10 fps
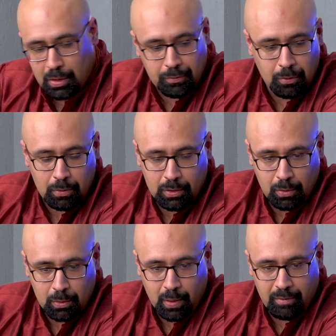these phones
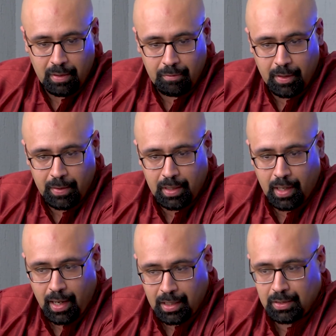also have one very
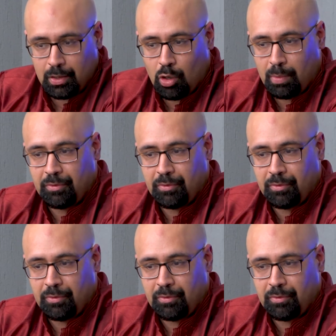excellent common